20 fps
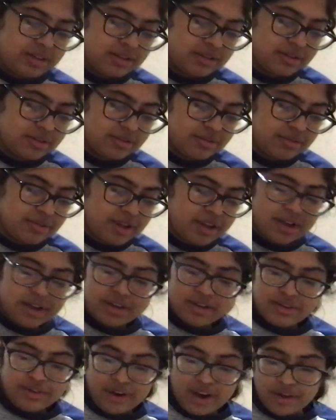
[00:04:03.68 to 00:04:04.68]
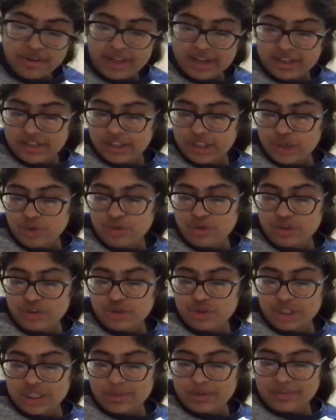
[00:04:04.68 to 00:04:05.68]
So you know how like you
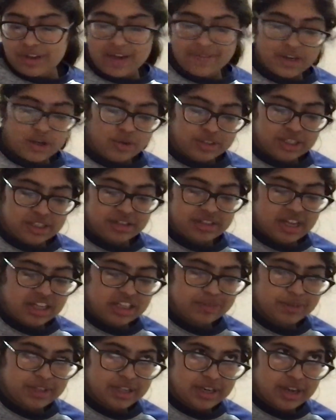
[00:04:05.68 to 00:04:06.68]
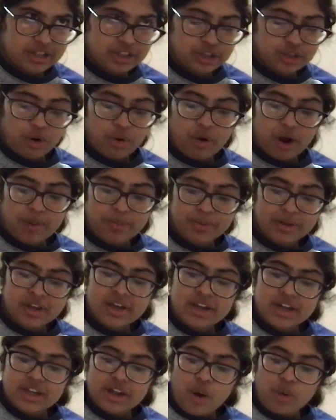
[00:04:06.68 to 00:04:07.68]
dream of having all these things, but then as you grow up,
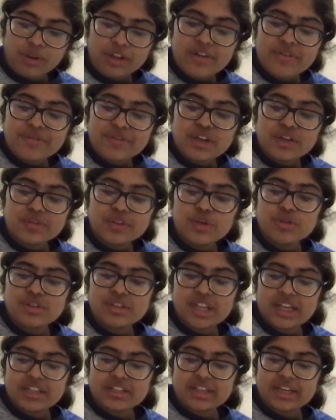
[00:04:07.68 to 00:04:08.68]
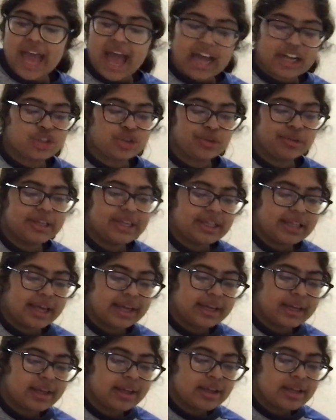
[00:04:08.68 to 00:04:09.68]
only a few of those things like actually
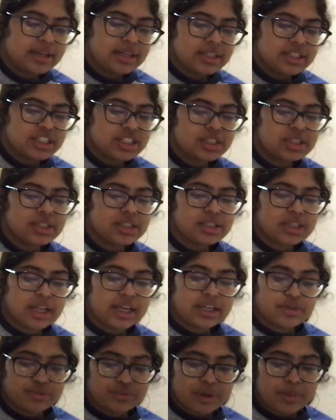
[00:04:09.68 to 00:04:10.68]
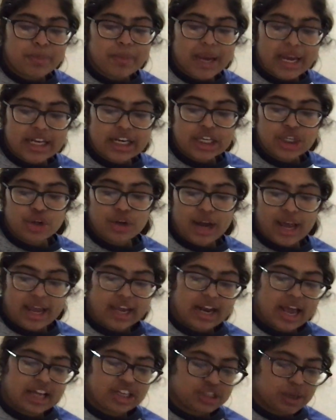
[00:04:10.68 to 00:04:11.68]
like remain in your head
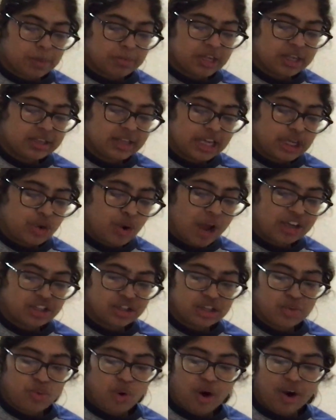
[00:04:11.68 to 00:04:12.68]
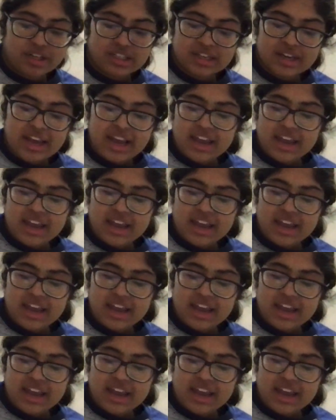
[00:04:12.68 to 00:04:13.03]
as something that you actually want.